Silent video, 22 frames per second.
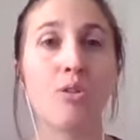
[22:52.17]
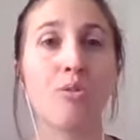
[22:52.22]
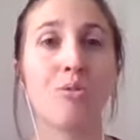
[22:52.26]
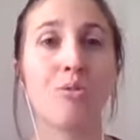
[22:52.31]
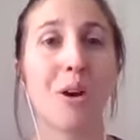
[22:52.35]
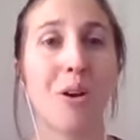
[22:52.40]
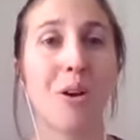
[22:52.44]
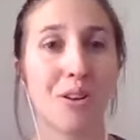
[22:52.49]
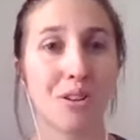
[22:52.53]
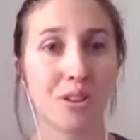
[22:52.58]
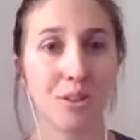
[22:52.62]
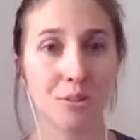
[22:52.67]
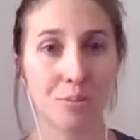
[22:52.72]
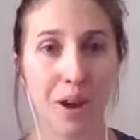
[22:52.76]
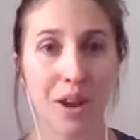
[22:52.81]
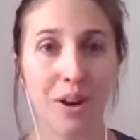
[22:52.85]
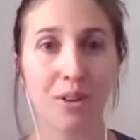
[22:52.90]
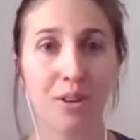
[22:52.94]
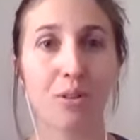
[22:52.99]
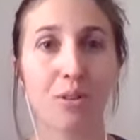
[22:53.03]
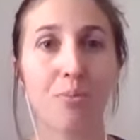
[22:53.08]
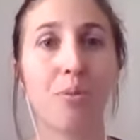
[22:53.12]
throughout our
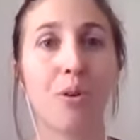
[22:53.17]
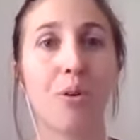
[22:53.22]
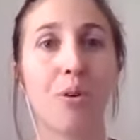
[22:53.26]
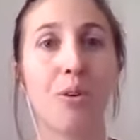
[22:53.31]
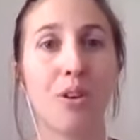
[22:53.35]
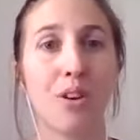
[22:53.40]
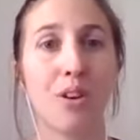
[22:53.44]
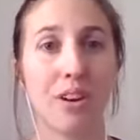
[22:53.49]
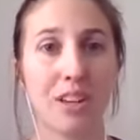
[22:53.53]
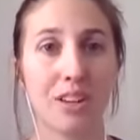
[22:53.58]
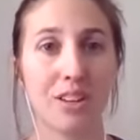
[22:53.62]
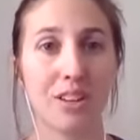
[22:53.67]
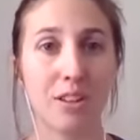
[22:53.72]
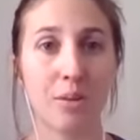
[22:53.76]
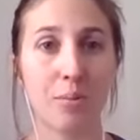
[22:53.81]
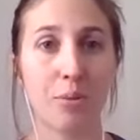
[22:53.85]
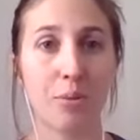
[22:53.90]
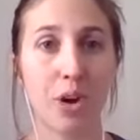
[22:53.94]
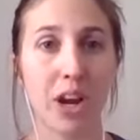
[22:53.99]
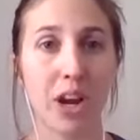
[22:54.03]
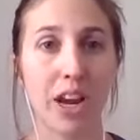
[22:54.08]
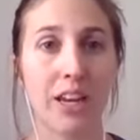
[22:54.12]
spinal cord into
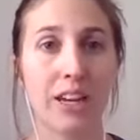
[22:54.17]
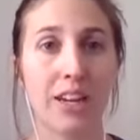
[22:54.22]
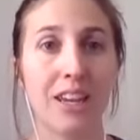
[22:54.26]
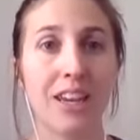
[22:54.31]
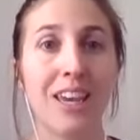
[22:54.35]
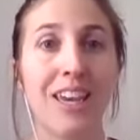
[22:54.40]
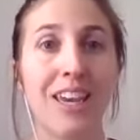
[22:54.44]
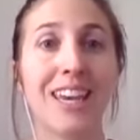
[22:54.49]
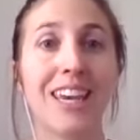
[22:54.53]
the brain